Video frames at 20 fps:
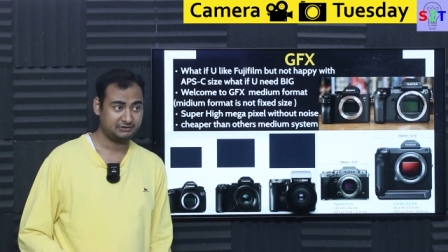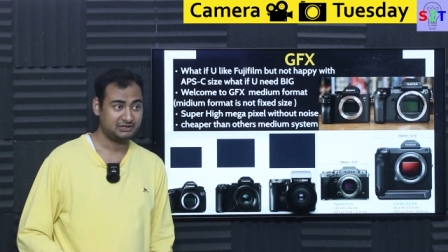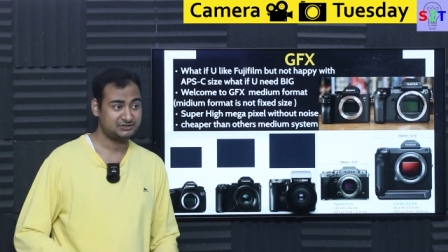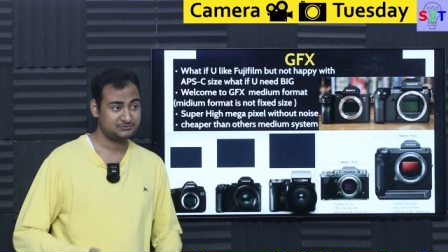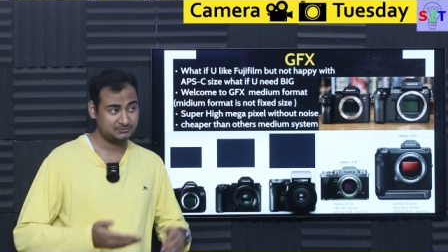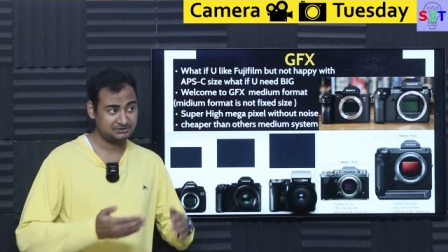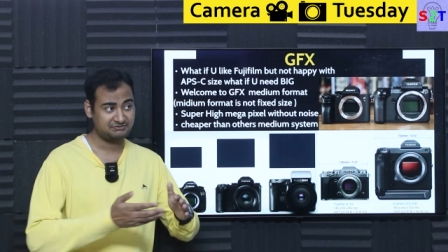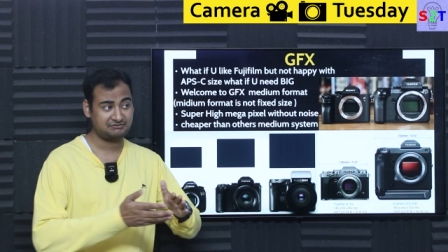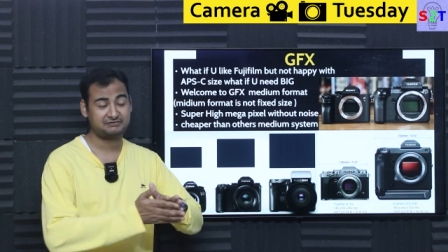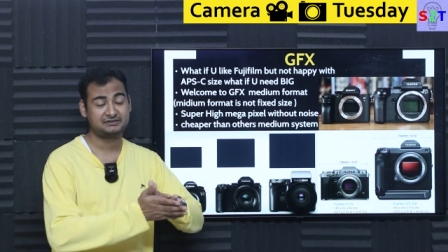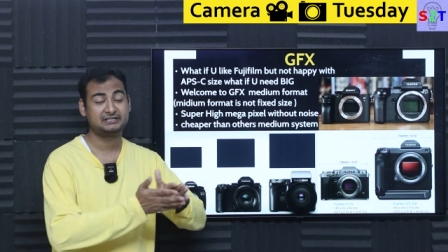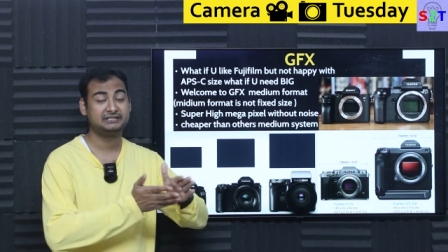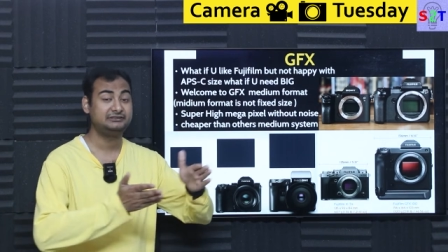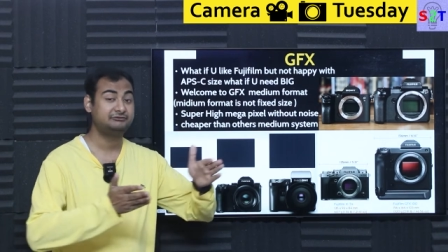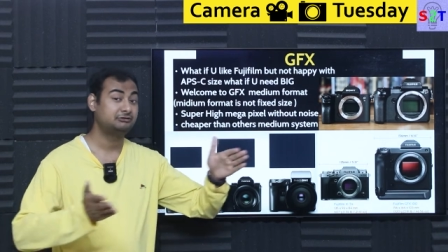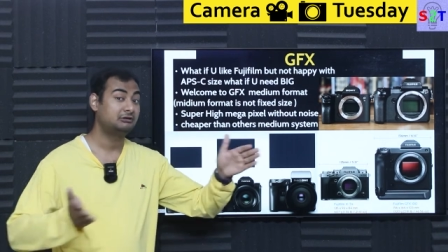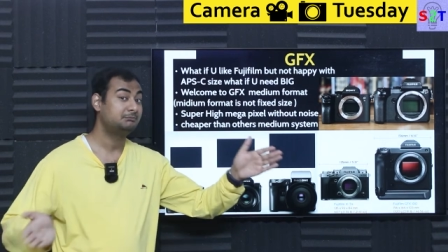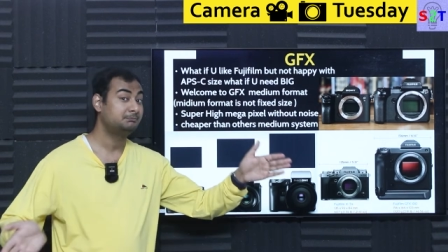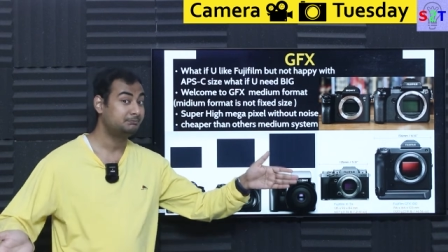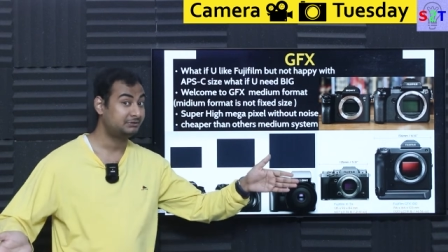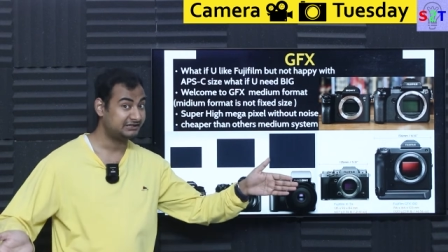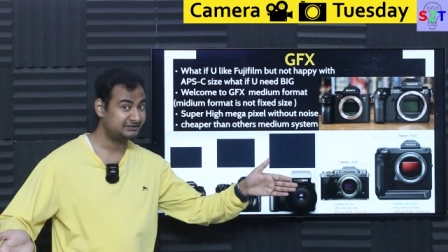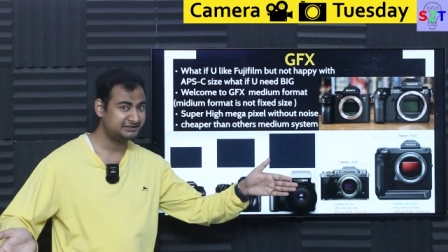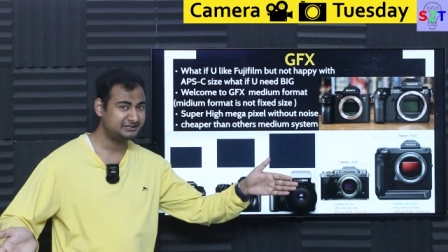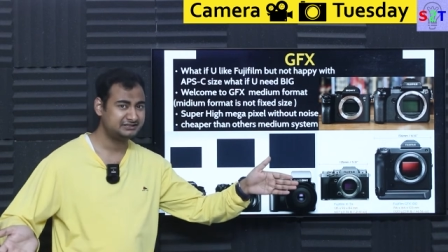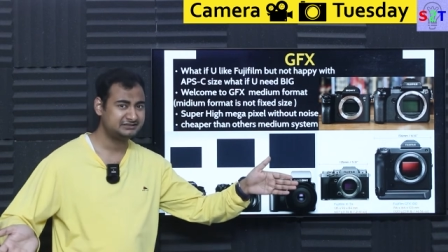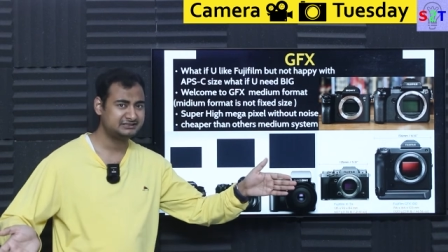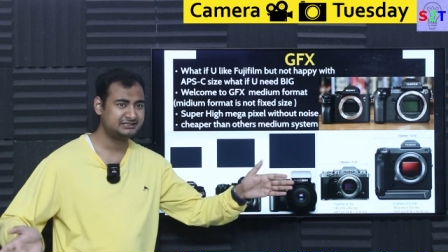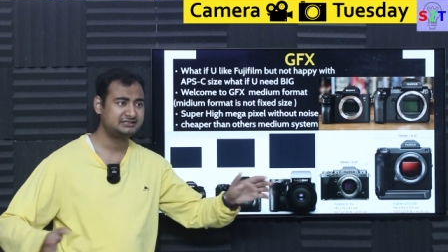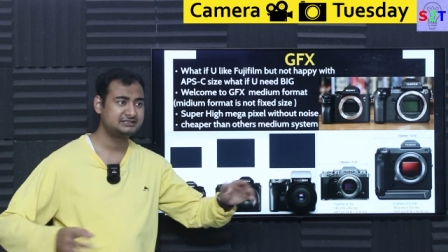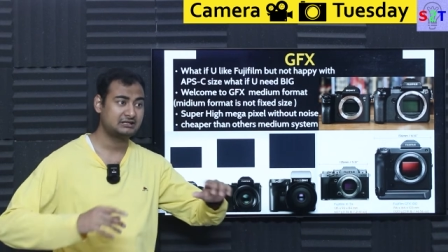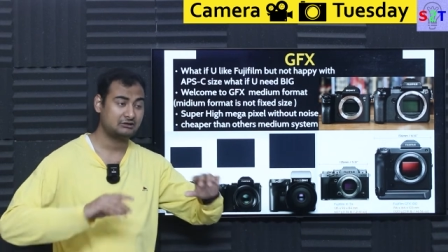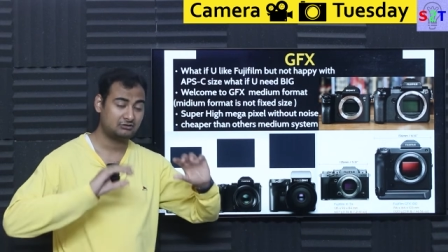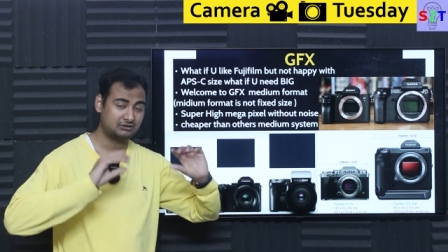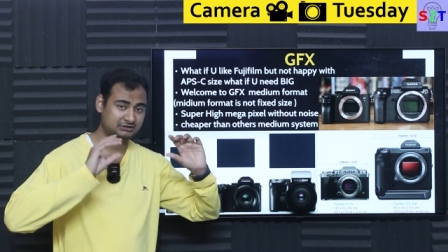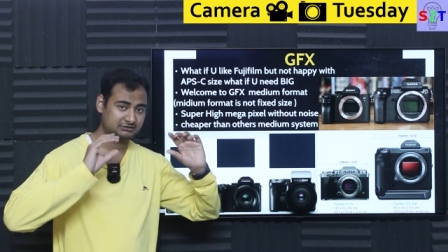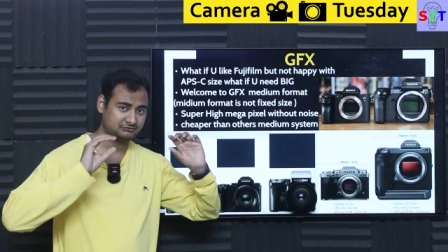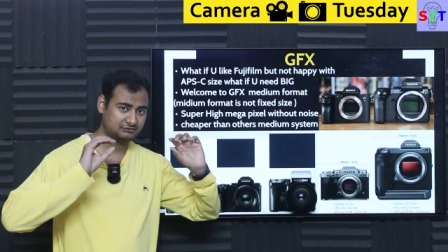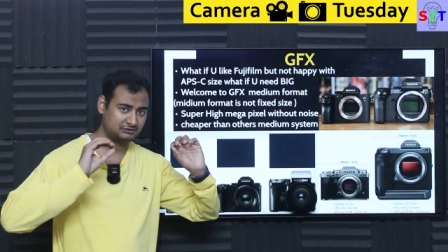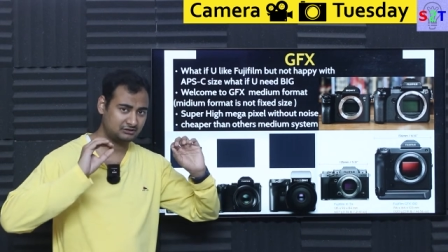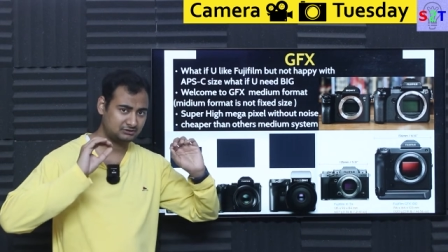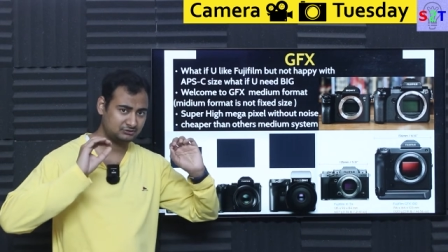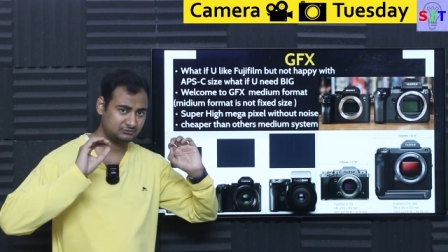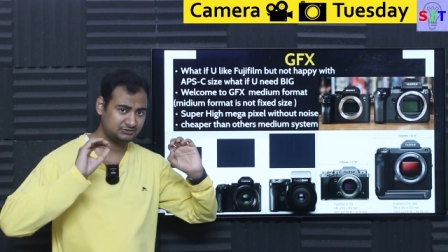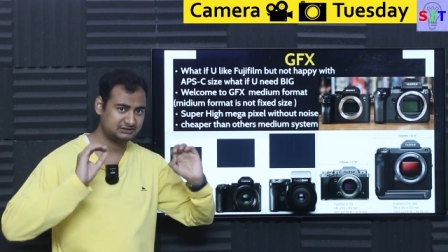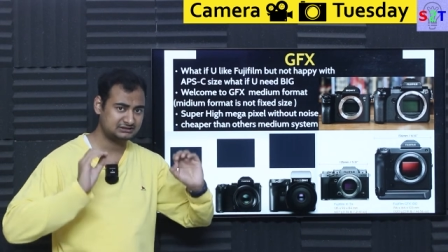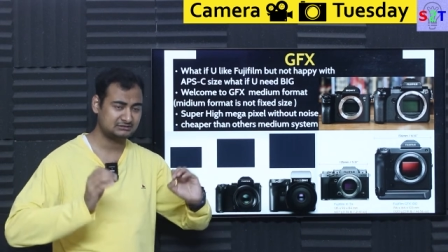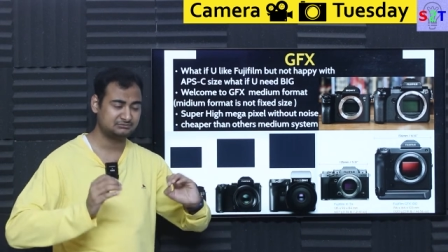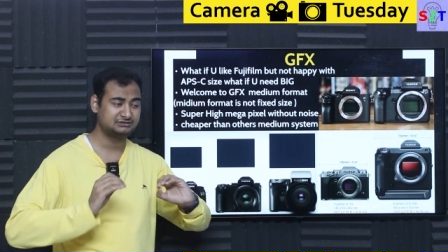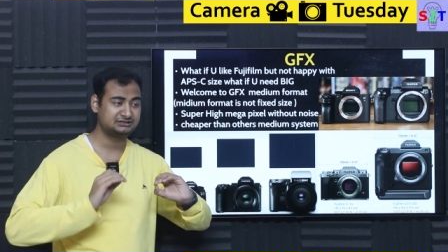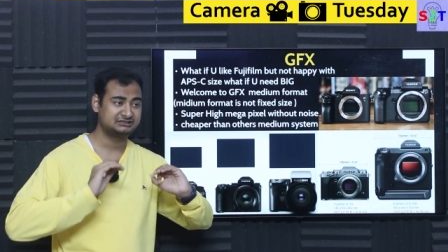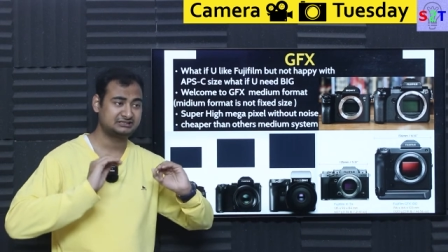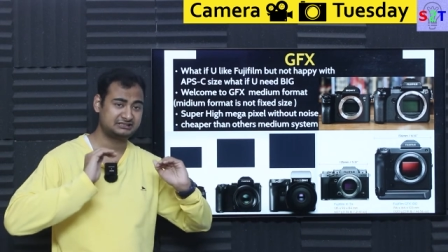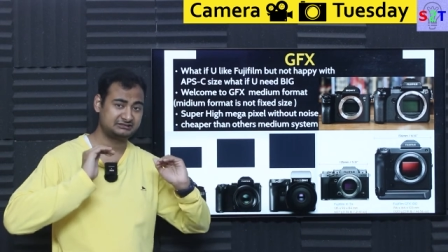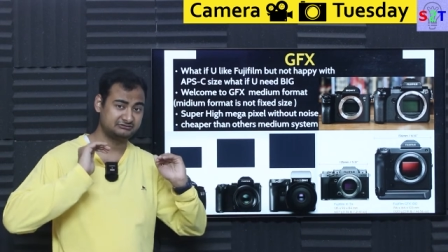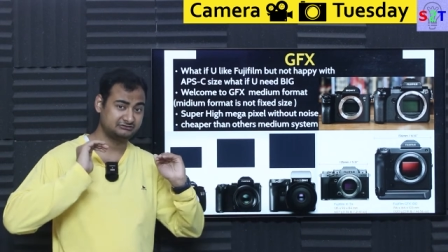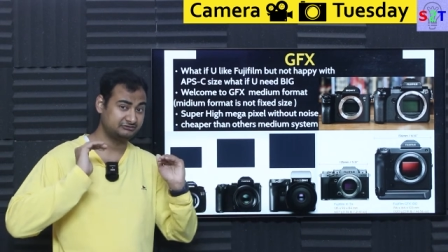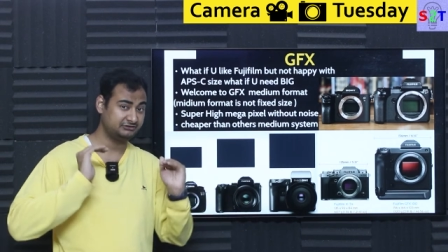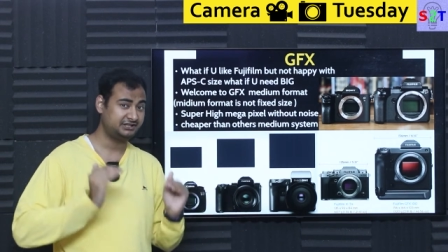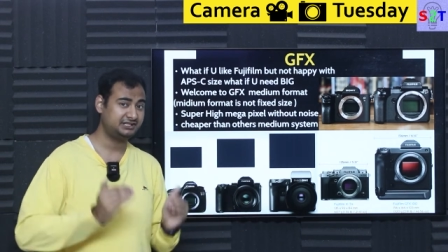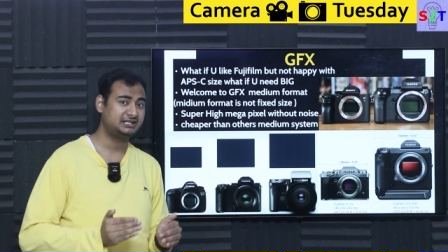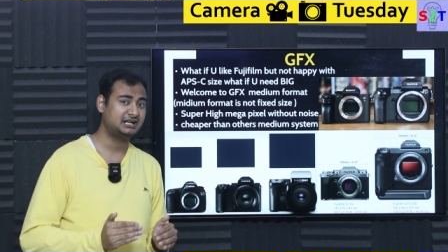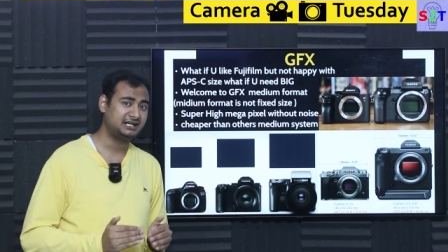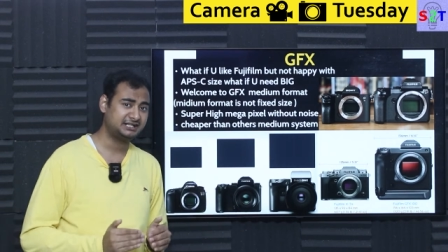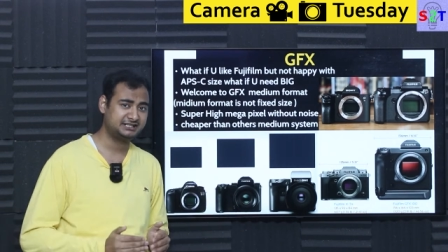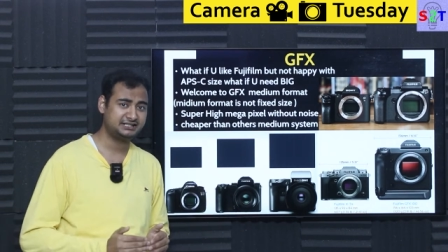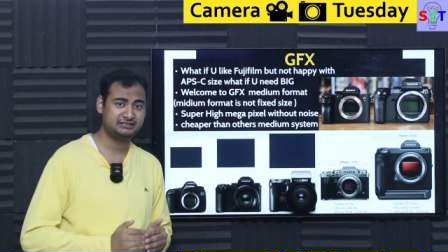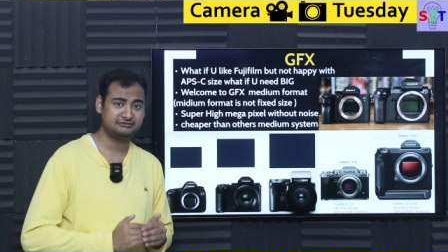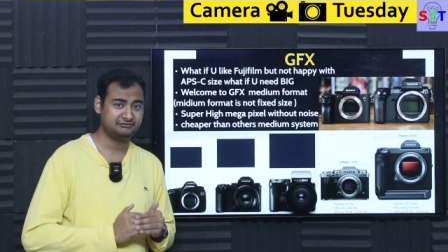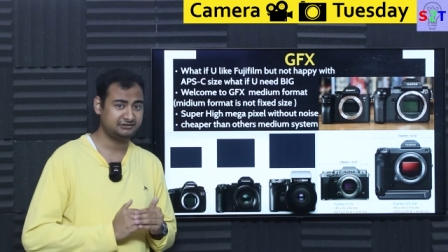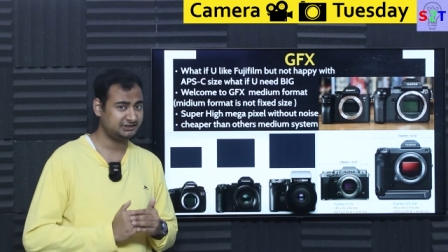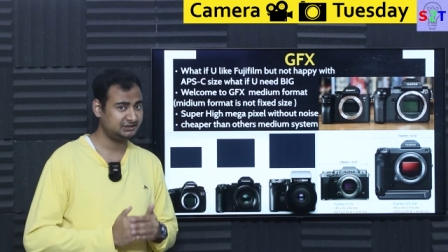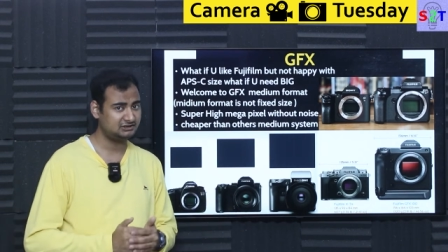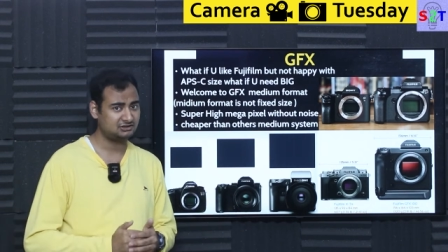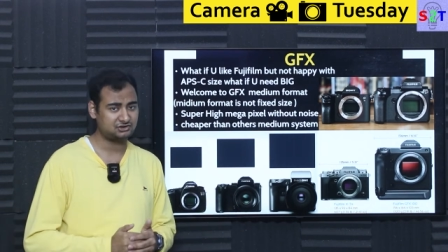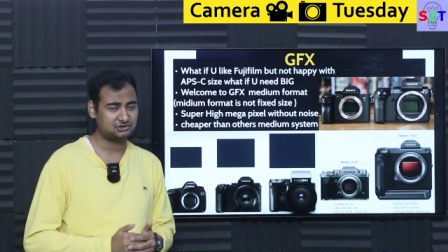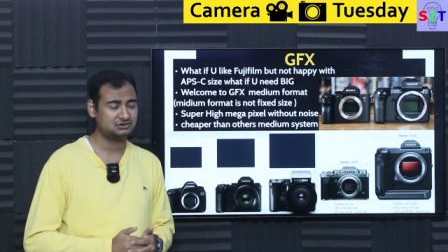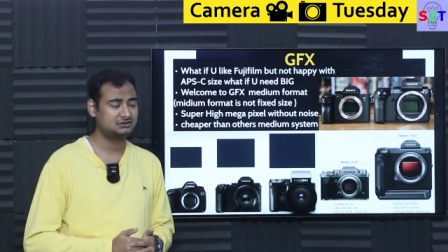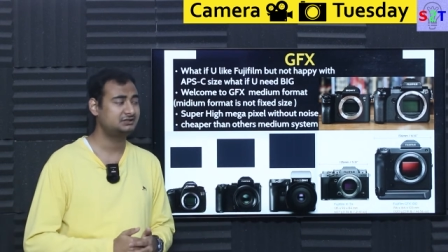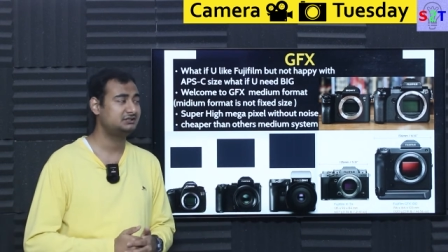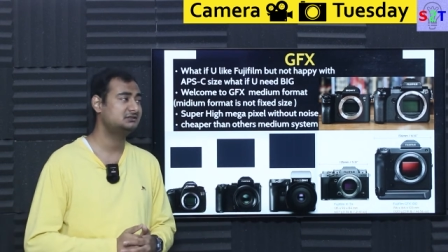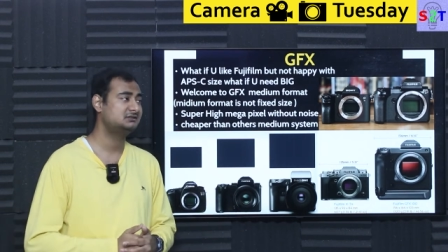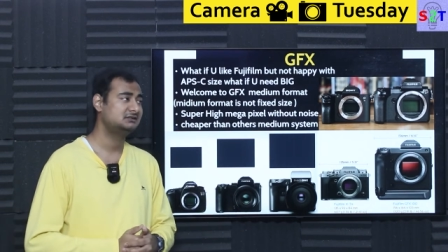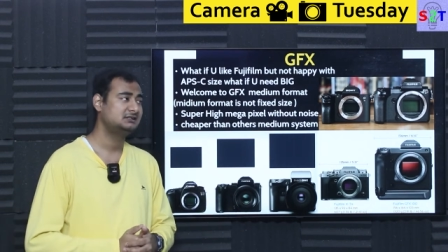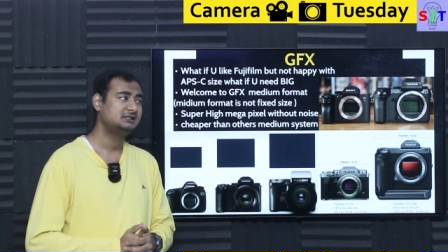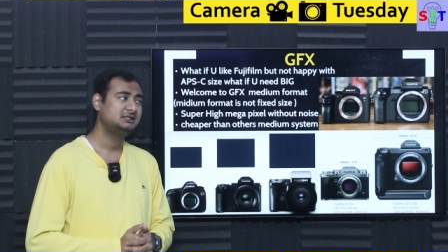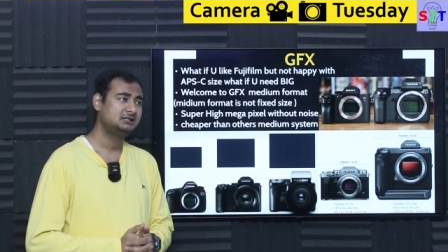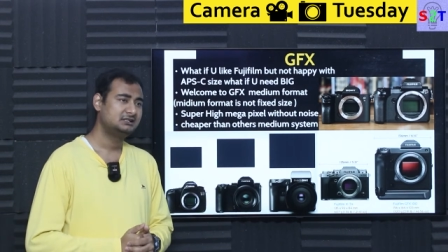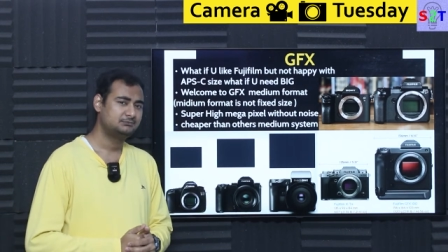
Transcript: especially if you are printing things or if you are doing something that is very high end, very luxurious,